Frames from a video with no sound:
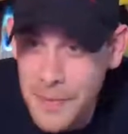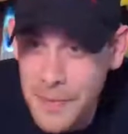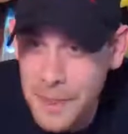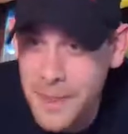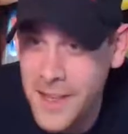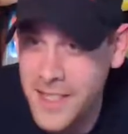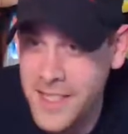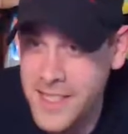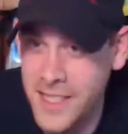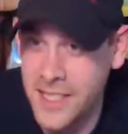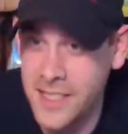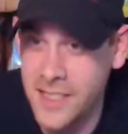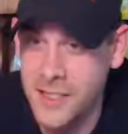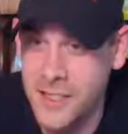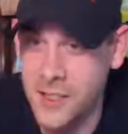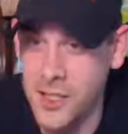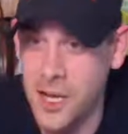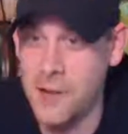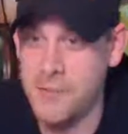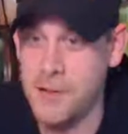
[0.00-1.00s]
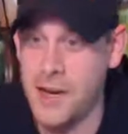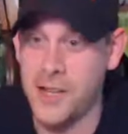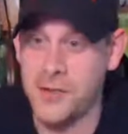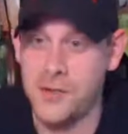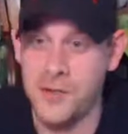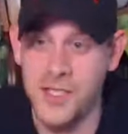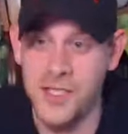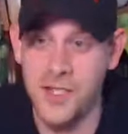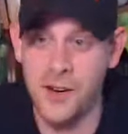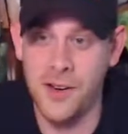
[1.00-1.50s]
Let's see. Claw
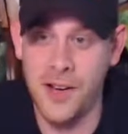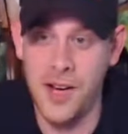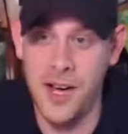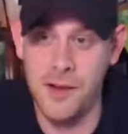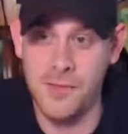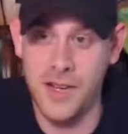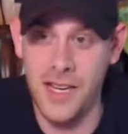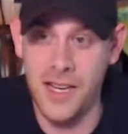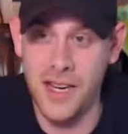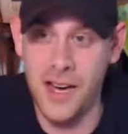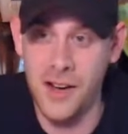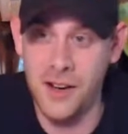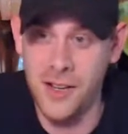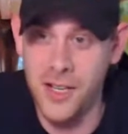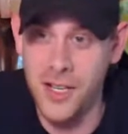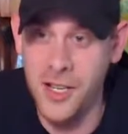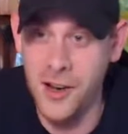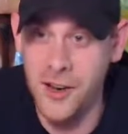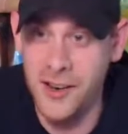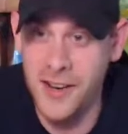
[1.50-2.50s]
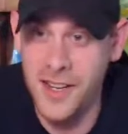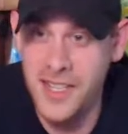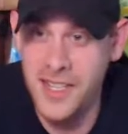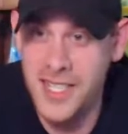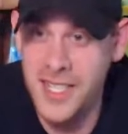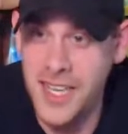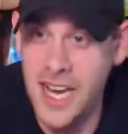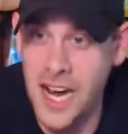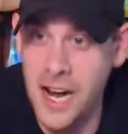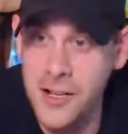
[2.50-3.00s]
Boss, what's going on, man? How you doing? He
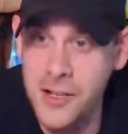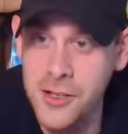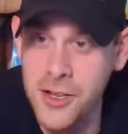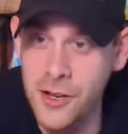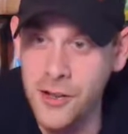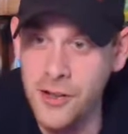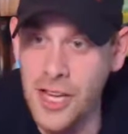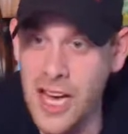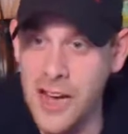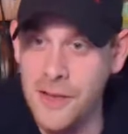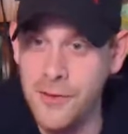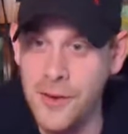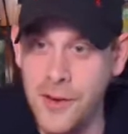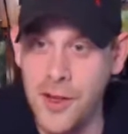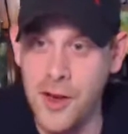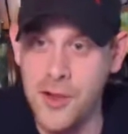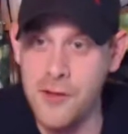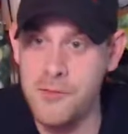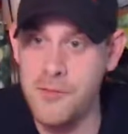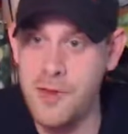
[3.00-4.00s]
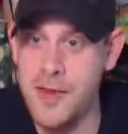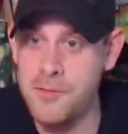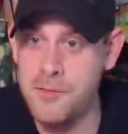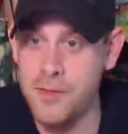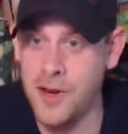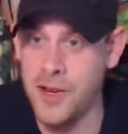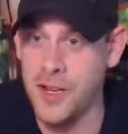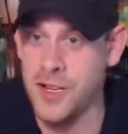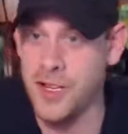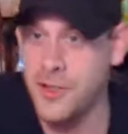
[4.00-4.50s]
said, how do you go live with other
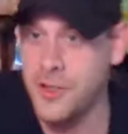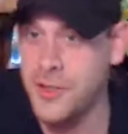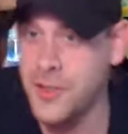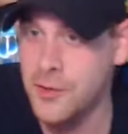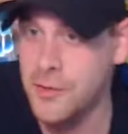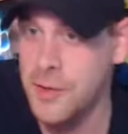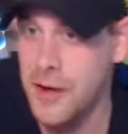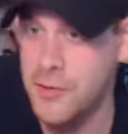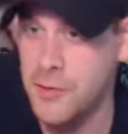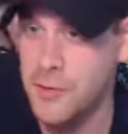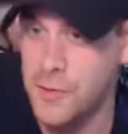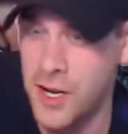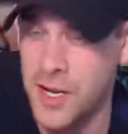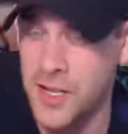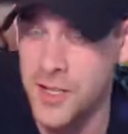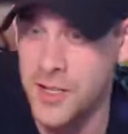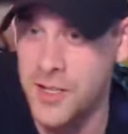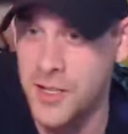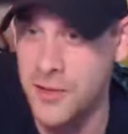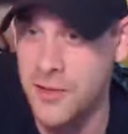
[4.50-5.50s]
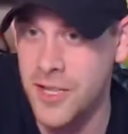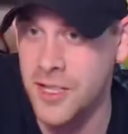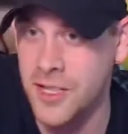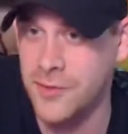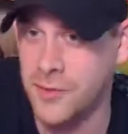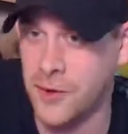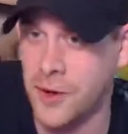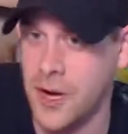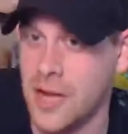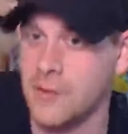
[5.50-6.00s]
people on YouTube? I've been wanting to do this
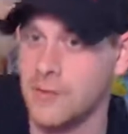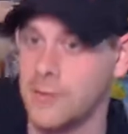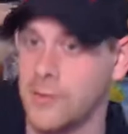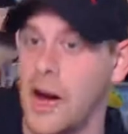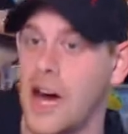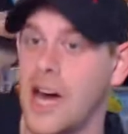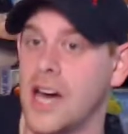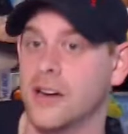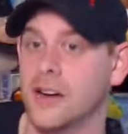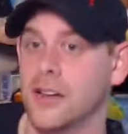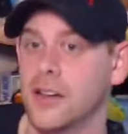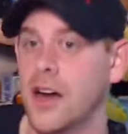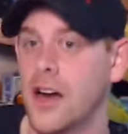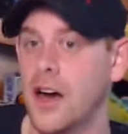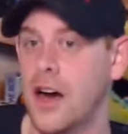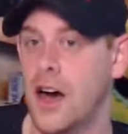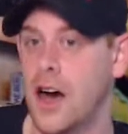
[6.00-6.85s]
for a while.